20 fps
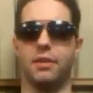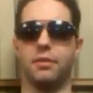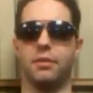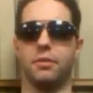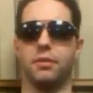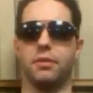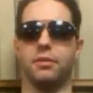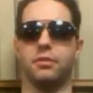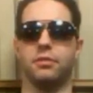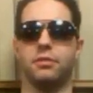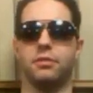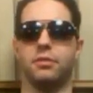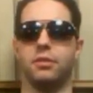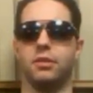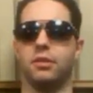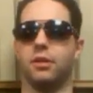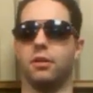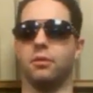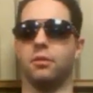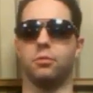or,
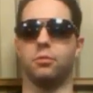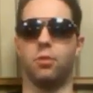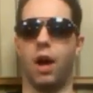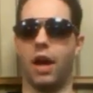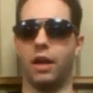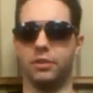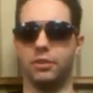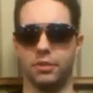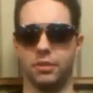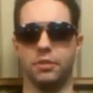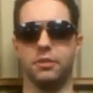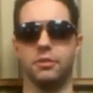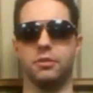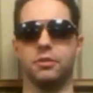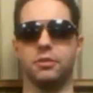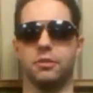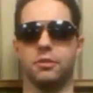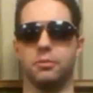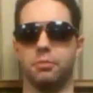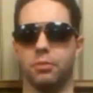you know,
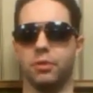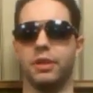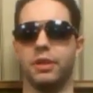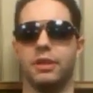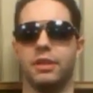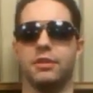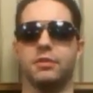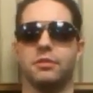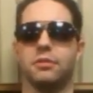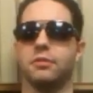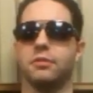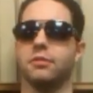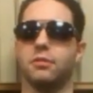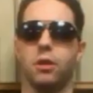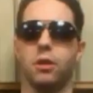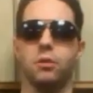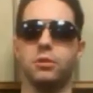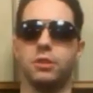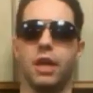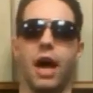Rodgers or Brees or
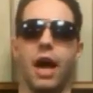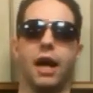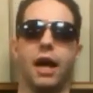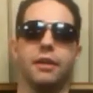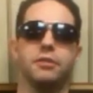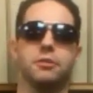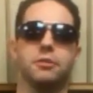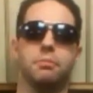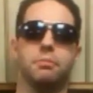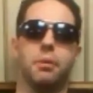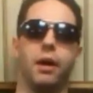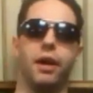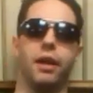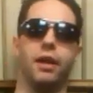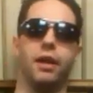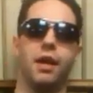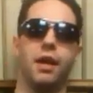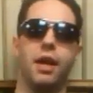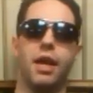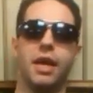those guys,
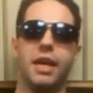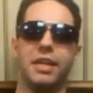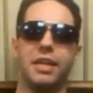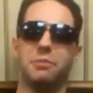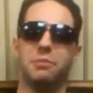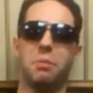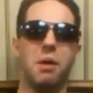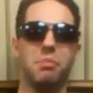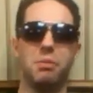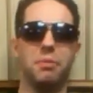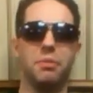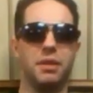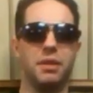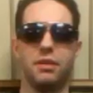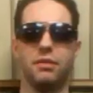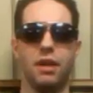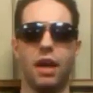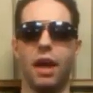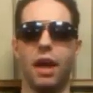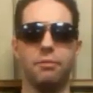but He's
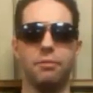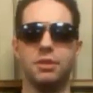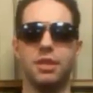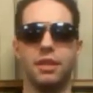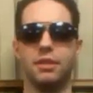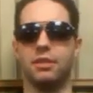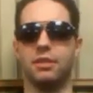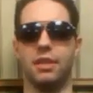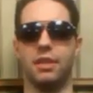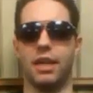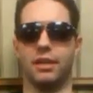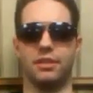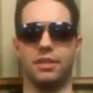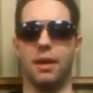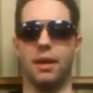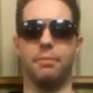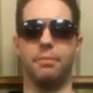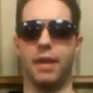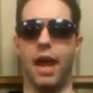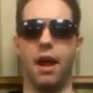probably, I would say he's the next
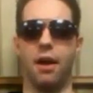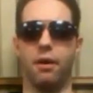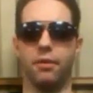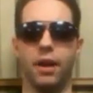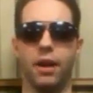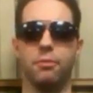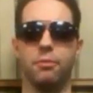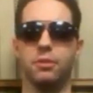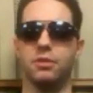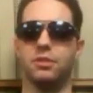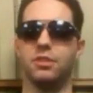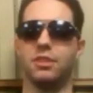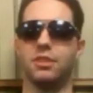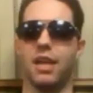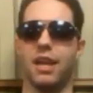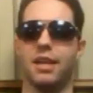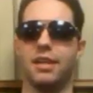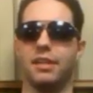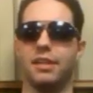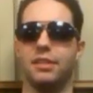step down. I wouldn't
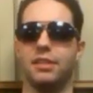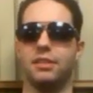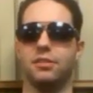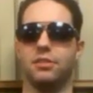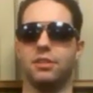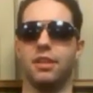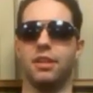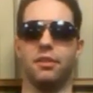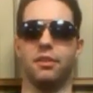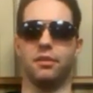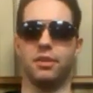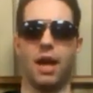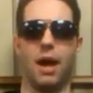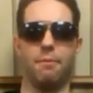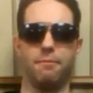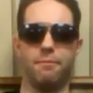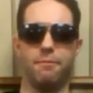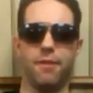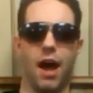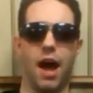say he's in the
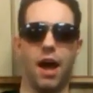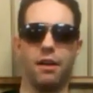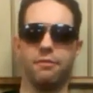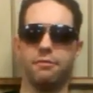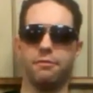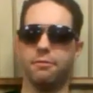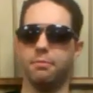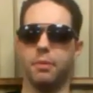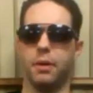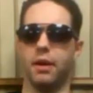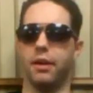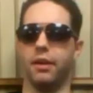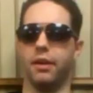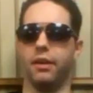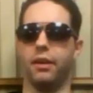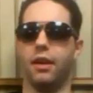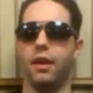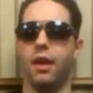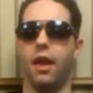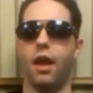top five,
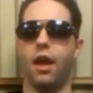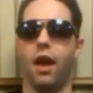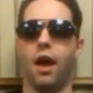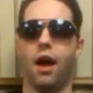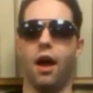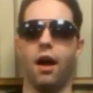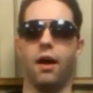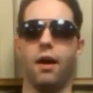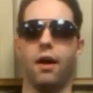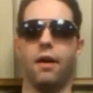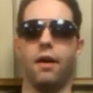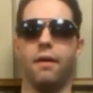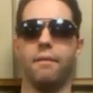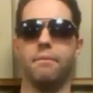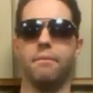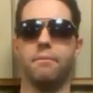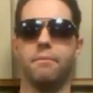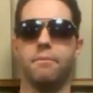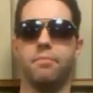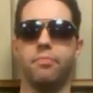but
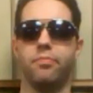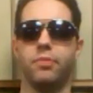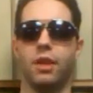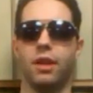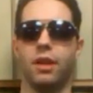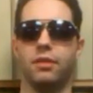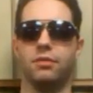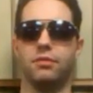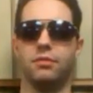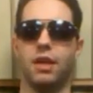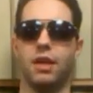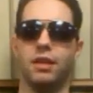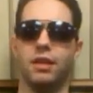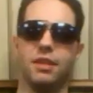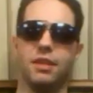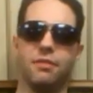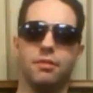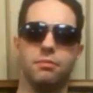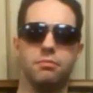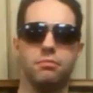um, I'd, I'd
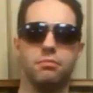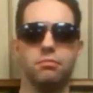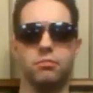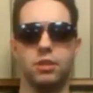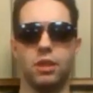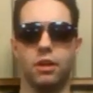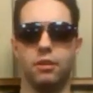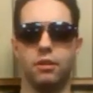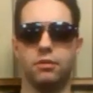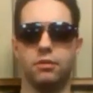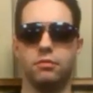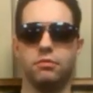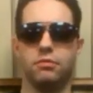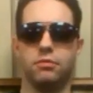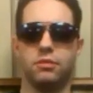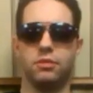give him, you know,